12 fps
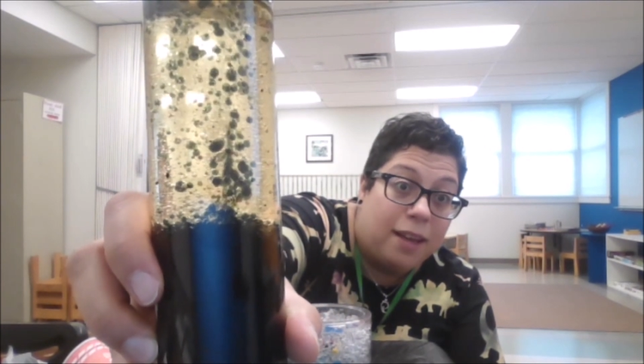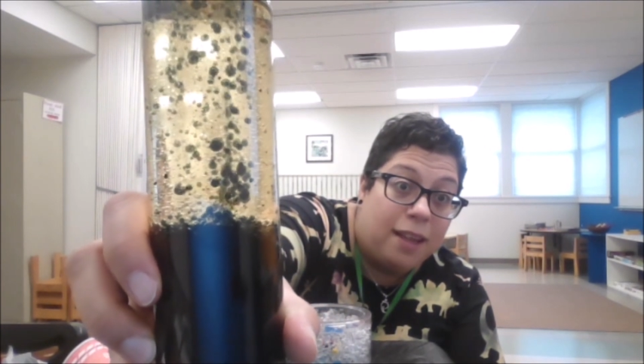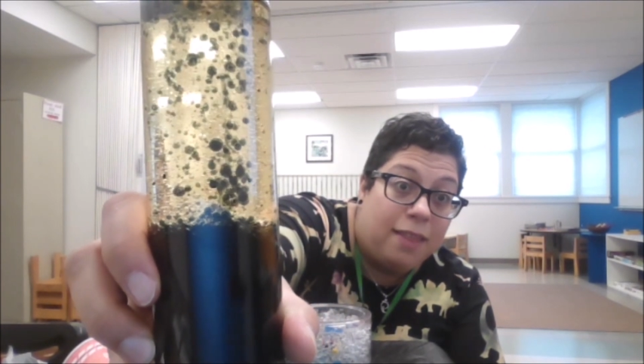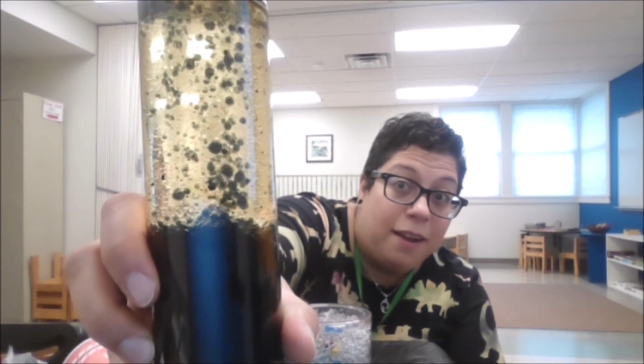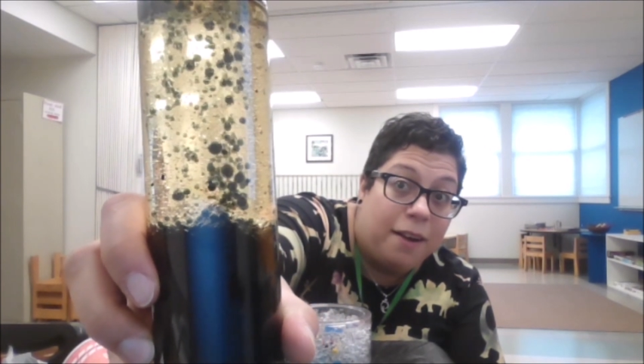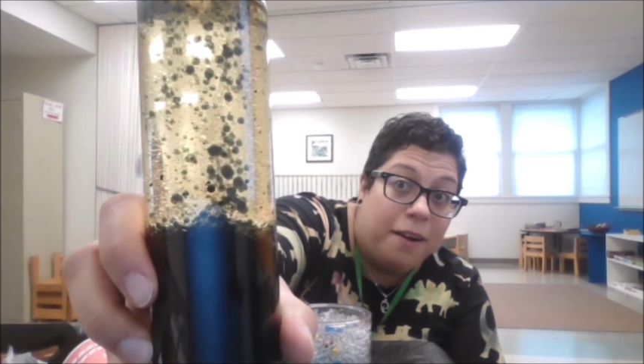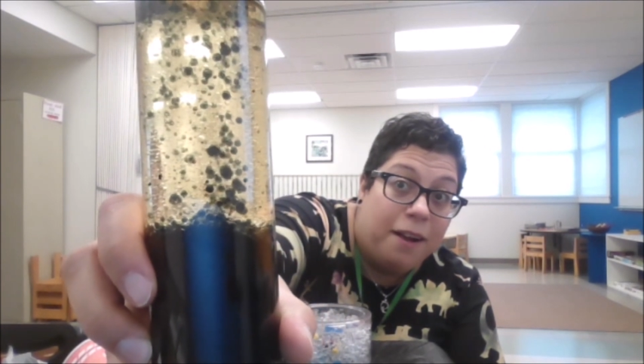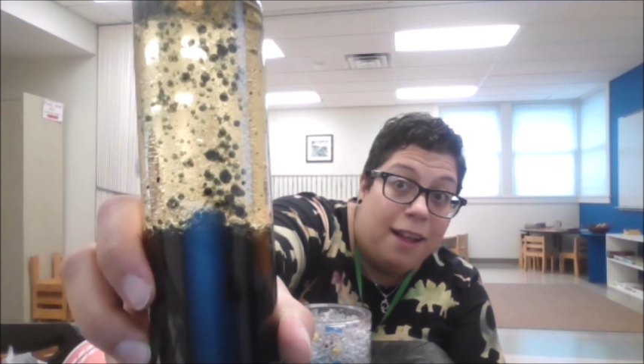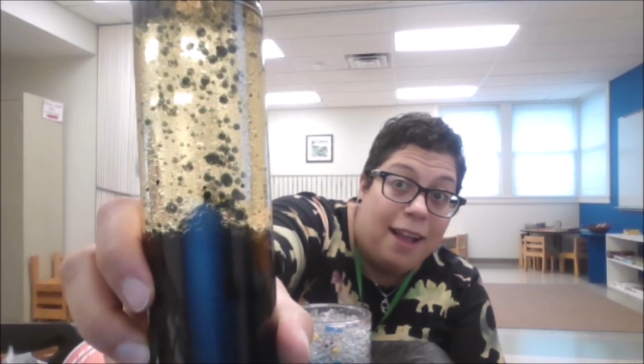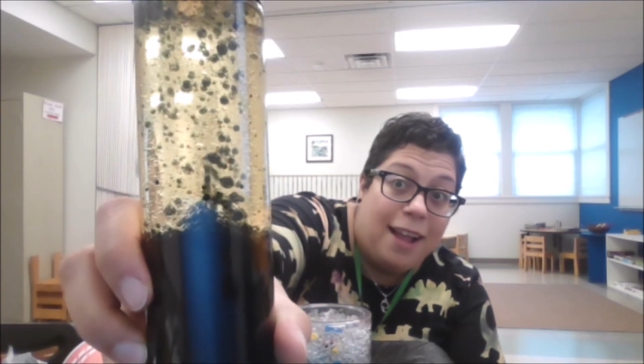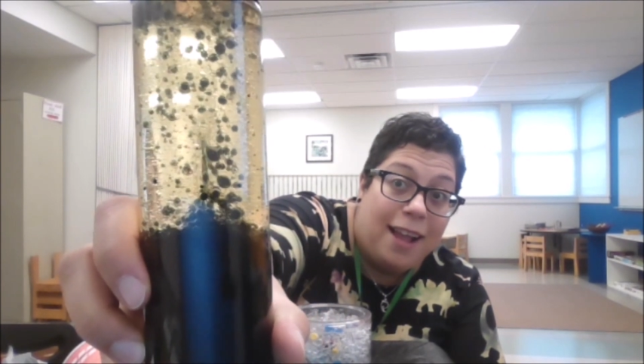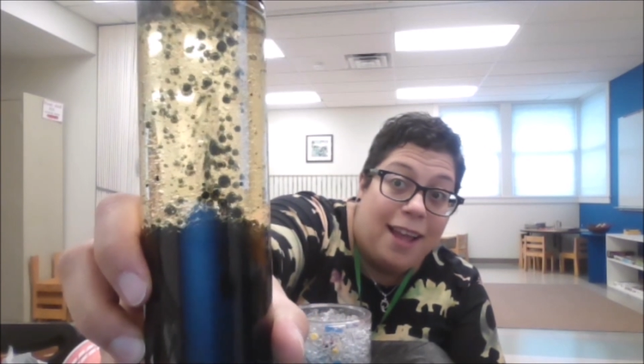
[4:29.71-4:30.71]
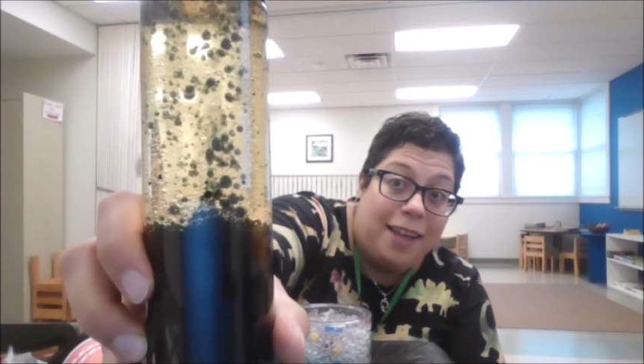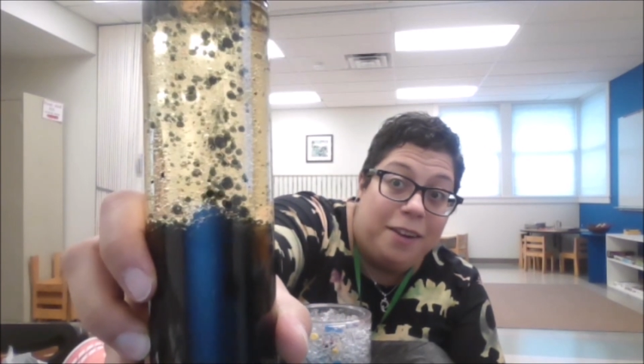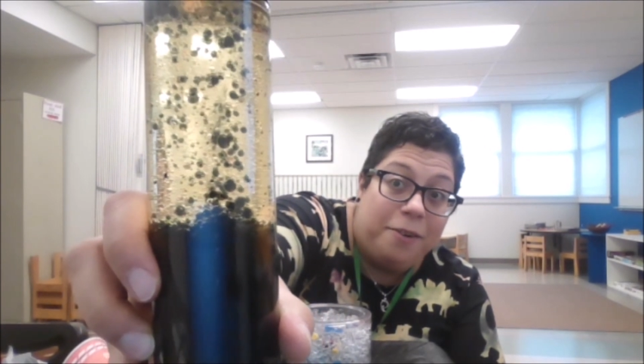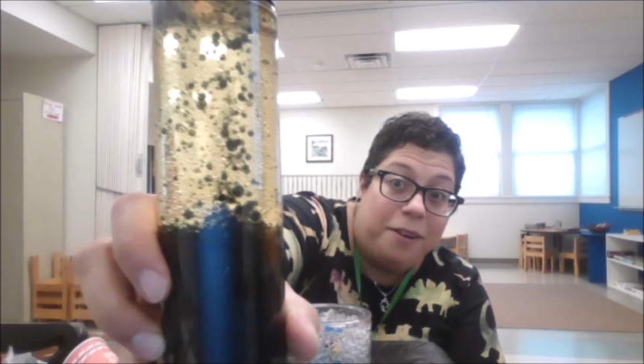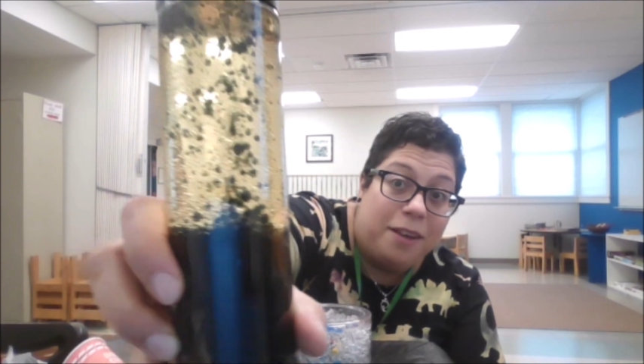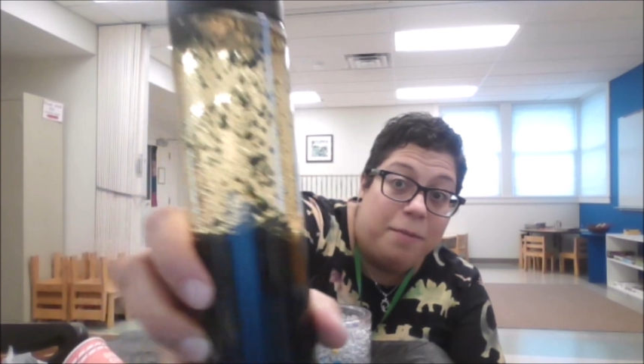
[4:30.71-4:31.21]
in there, and
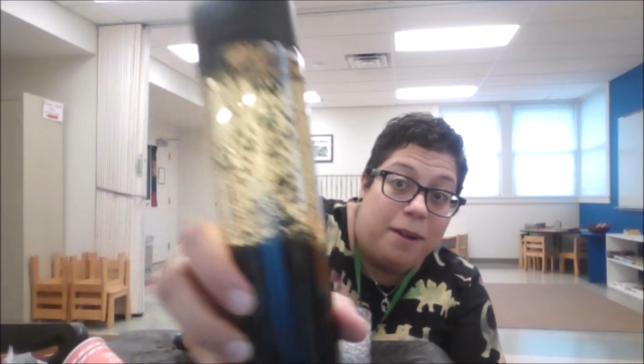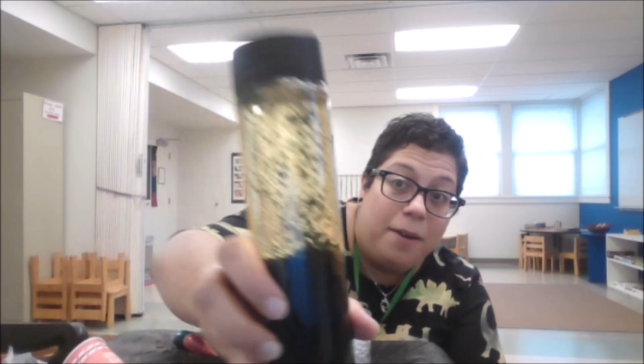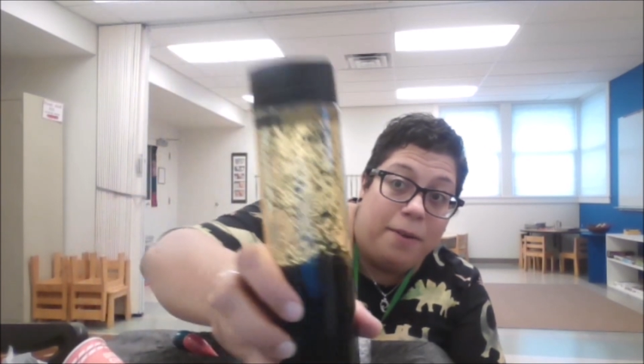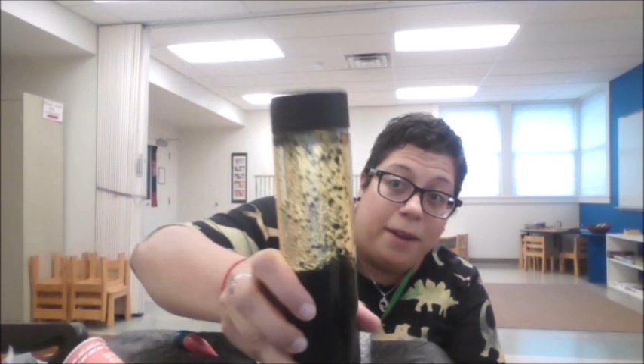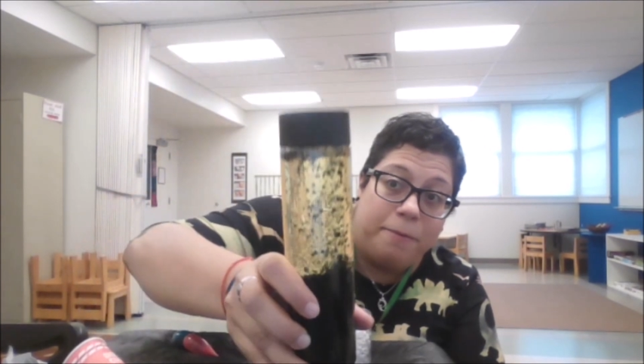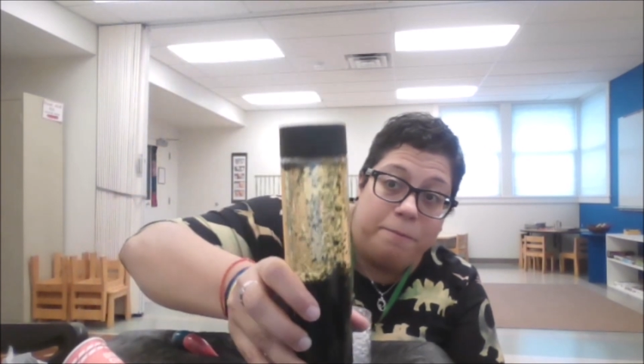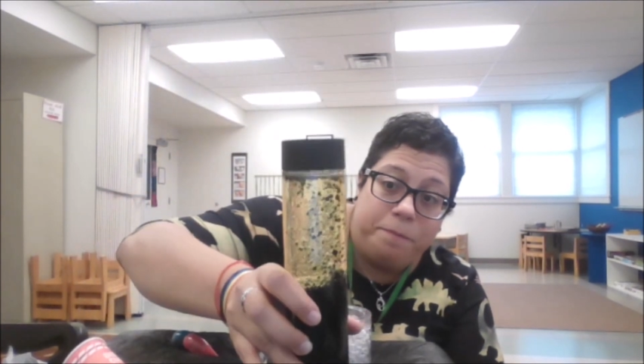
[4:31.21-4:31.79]
it'll keep going.